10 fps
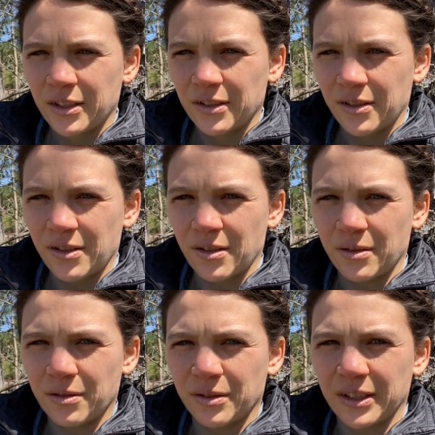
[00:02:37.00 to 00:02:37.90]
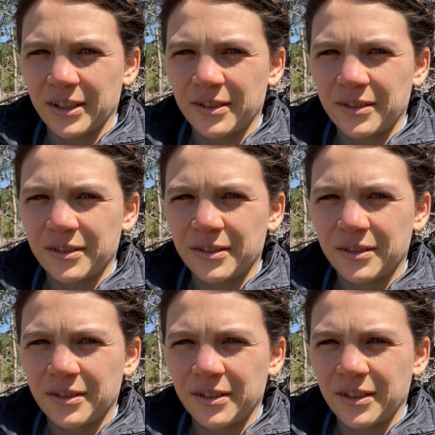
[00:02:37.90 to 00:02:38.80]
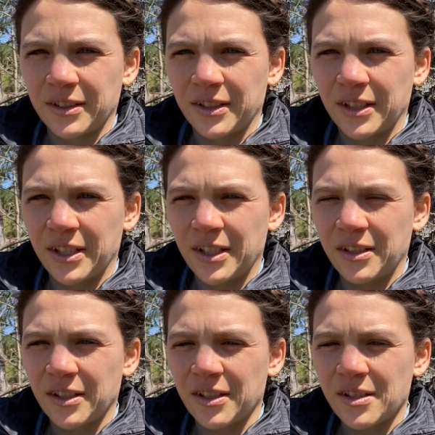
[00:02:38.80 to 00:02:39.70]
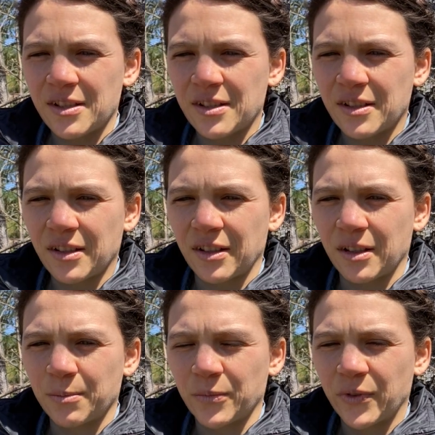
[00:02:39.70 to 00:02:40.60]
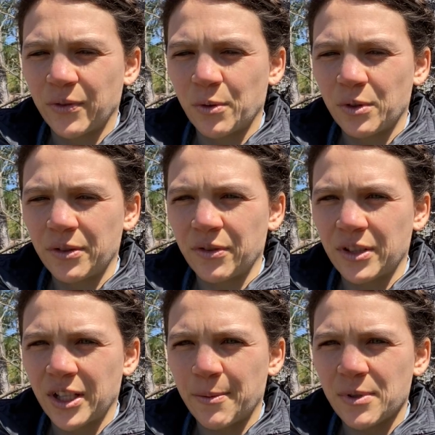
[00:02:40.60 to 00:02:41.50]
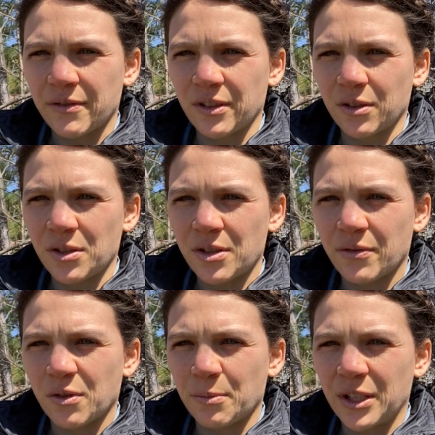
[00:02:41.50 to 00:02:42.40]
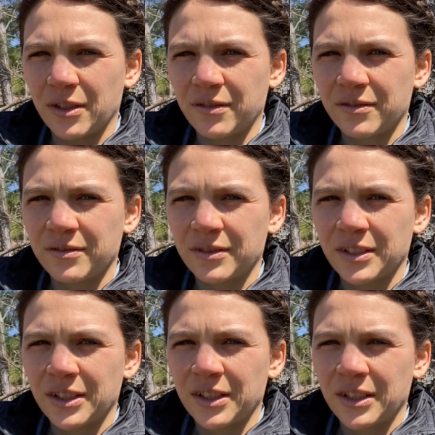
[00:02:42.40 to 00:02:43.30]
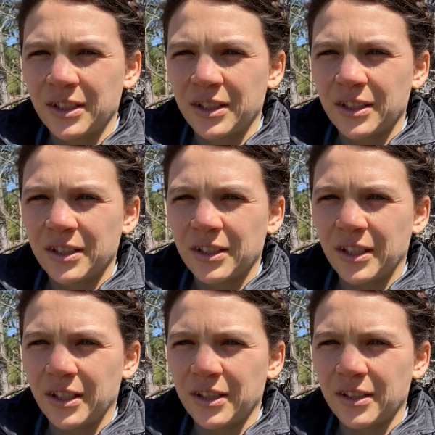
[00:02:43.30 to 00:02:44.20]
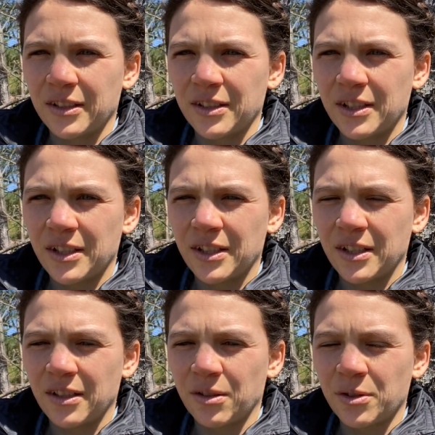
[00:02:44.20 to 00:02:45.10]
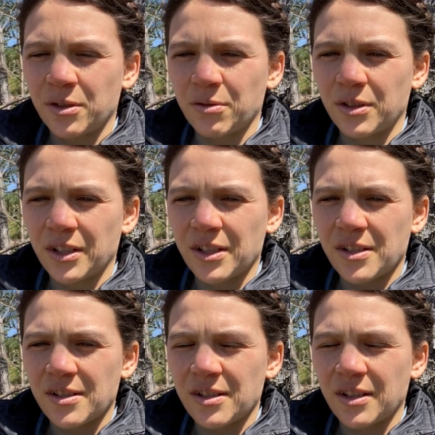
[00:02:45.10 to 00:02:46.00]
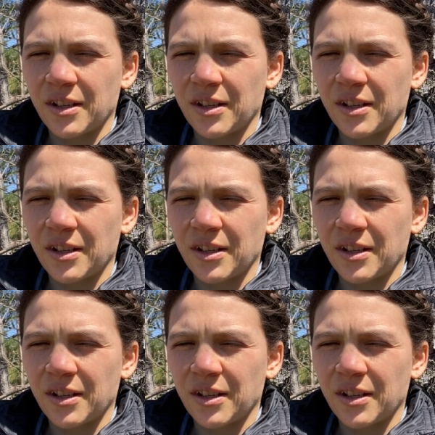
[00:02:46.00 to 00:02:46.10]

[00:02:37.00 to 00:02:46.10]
So he does 4 different types of alerts for me, and he also does